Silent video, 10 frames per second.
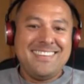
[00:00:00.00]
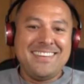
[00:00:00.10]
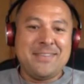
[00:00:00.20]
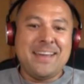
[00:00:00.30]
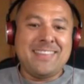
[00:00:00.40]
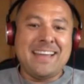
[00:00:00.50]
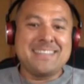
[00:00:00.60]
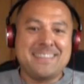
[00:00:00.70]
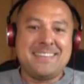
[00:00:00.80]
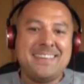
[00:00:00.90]
You know,
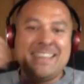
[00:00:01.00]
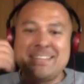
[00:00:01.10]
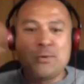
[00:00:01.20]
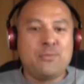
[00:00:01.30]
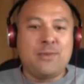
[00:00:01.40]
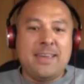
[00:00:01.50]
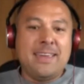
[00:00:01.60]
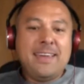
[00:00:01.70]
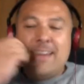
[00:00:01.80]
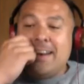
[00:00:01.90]
that's the thing. It's all fake.
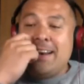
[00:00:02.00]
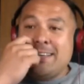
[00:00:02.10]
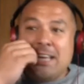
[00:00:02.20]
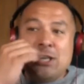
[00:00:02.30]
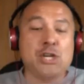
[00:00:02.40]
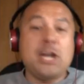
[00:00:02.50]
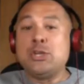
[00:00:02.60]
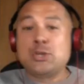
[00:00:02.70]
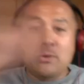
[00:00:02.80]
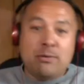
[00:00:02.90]
And unless they
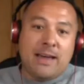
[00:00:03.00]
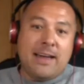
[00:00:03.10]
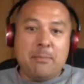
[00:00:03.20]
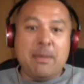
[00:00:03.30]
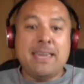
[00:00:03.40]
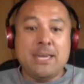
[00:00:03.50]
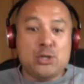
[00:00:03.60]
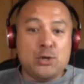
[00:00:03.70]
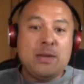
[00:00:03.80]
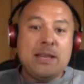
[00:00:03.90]
change all of that and make it
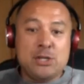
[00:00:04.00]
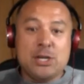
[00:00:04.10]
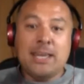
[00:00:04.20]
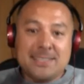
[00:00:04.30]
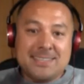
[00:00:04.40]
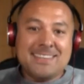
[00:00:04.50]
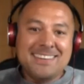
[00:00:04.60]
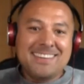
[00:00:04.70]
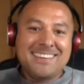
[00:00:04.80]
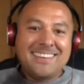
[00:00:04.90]
truly legit,
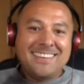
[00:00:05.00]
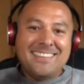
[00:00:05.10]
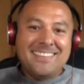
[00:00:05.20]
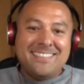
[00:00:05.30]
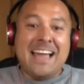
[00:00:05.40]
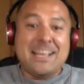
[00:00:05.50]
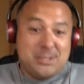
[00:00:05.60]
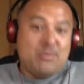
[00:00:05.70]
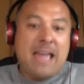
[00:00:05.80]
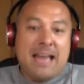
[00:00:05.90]
that's
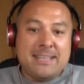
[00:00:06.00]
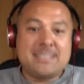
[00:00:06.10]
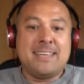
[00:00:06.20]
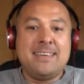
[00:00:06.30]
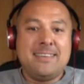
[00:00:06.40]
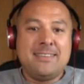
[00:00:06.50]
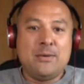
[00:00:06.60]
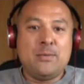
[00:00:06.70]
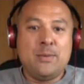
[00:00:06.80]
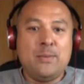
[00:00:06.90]
the reality
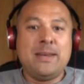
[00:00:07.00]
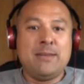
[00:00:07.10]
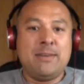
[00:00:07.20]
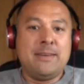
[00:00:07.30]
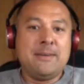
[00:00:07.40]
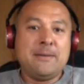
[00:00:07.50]
that we're living in.